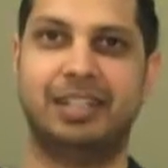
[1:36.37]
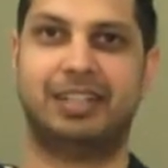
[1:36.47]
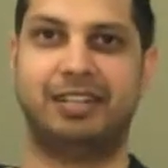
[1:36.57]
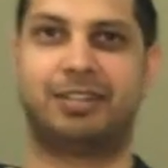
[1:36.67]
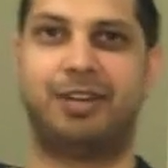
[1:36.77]

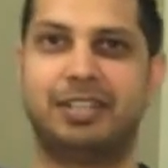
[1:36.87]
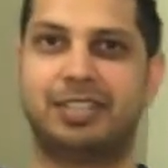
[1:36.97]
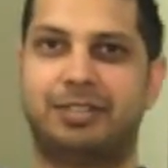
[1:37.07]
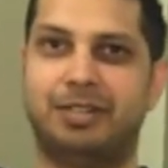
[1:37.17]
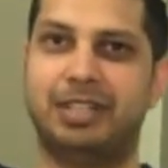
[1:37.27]
cutting across
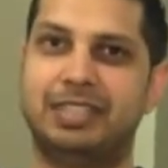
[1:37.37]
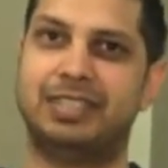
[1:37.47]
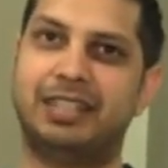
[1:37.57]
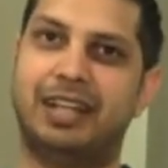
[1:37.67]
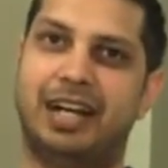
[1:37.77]
the
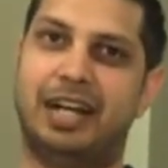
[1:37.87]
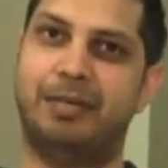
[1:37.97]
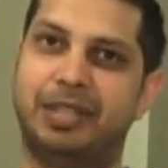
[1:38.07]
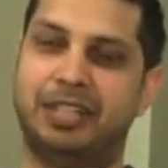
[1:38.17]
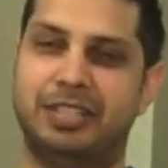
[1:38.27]
crease
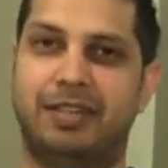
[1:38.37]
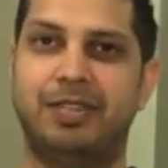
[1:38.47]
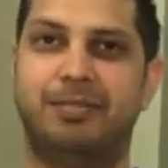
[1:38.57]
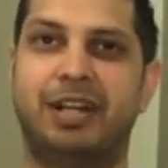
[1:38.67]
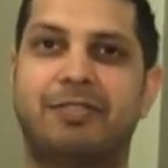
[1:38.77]
and then
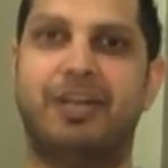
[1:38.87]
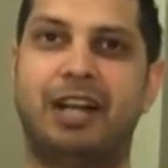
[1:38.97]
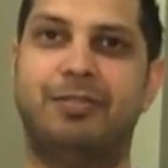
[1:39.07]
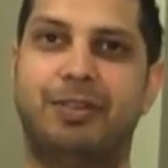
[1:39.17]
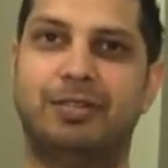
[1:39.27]
shoving the puck
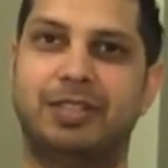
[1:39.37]
5-hole.